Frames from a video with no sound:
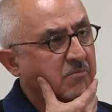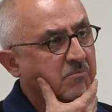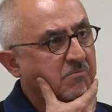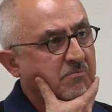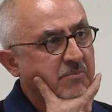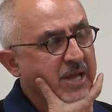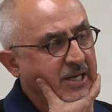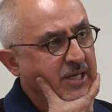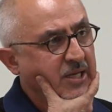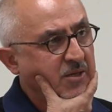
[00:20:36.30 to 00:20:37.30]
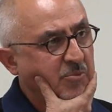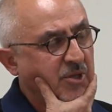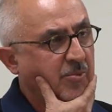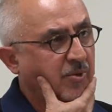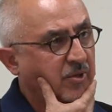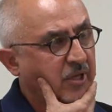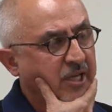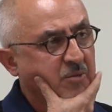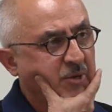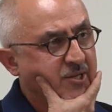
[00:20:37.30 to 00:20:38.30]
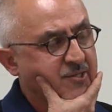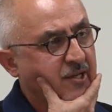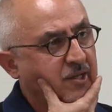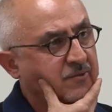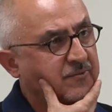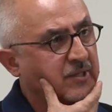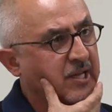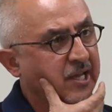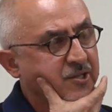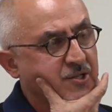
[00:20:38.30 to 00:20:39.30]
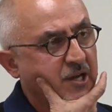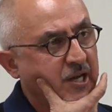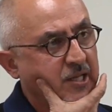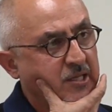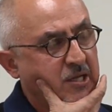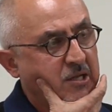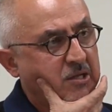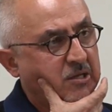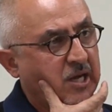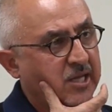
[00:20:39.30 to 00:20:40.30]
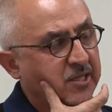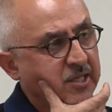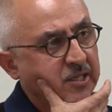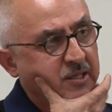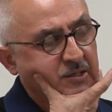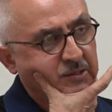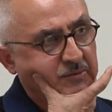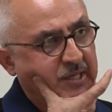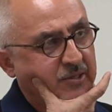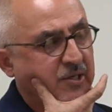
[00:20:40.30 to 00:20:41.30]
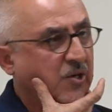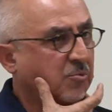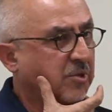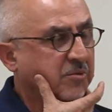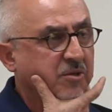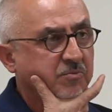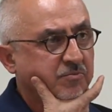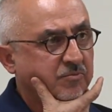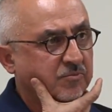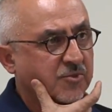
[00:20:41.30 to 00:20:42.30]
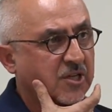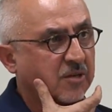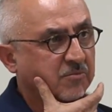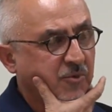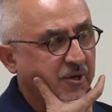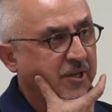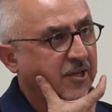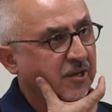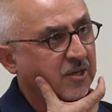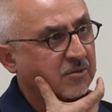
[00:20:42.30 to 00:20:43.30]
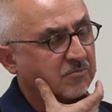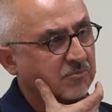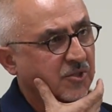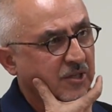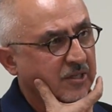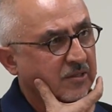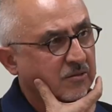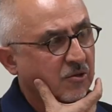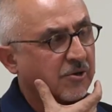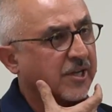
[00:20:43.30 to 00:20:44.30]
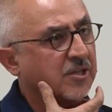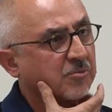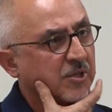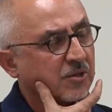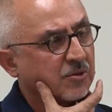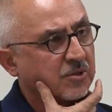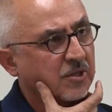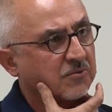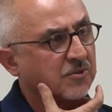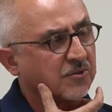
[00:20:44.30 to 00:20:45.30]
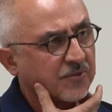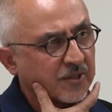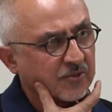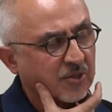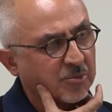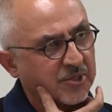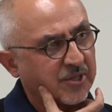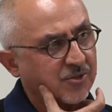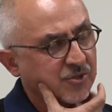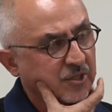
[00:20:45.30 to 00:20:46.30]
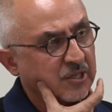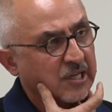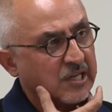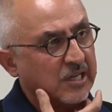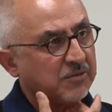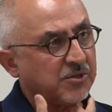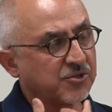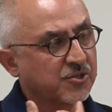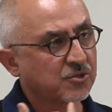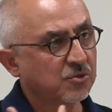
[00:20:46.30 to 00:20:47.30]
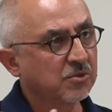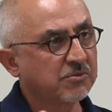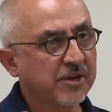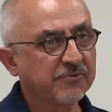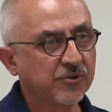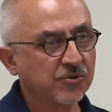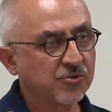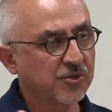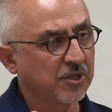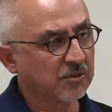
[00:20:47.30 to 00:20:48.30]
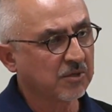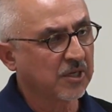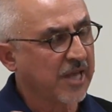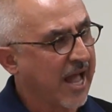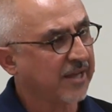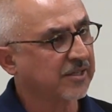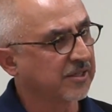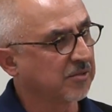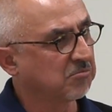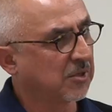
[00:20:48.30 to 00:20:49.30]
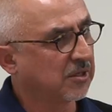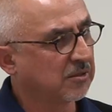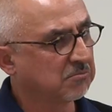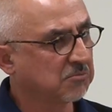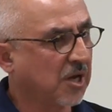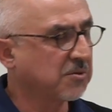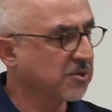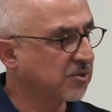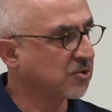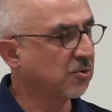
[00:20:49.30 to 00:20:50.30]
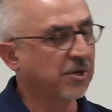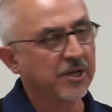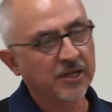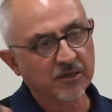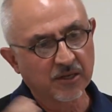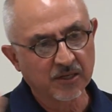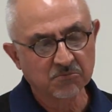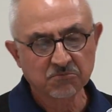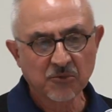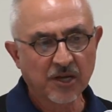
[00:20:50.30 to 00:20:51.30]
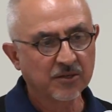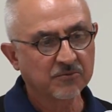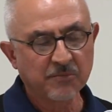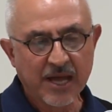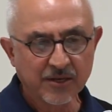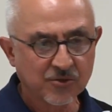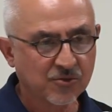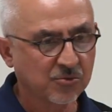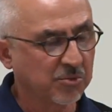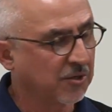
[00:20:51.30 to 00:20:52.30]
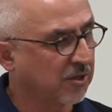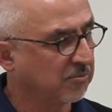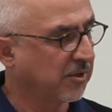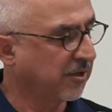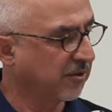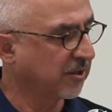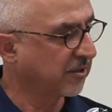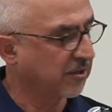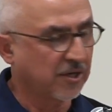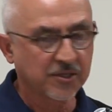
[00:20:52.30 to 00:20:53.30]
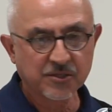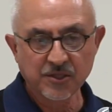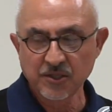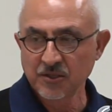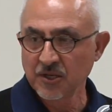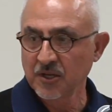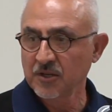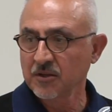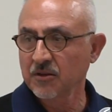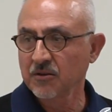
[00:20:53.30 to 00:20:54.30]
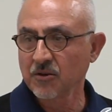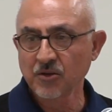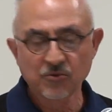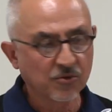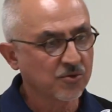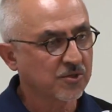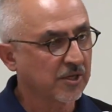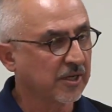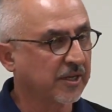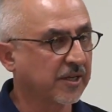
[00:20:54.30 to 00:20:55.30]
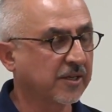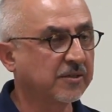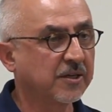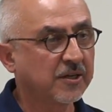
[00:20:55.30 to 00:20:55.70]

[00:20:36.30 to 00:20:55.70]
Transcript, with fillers: Many people like myself in exile. I think I don't know. Maybe some are here. You can correct me or give a different interpretation we just took refuge in, in the academe. Um, I was a historian. I kind of managed to become legal in the country, got to UCLA.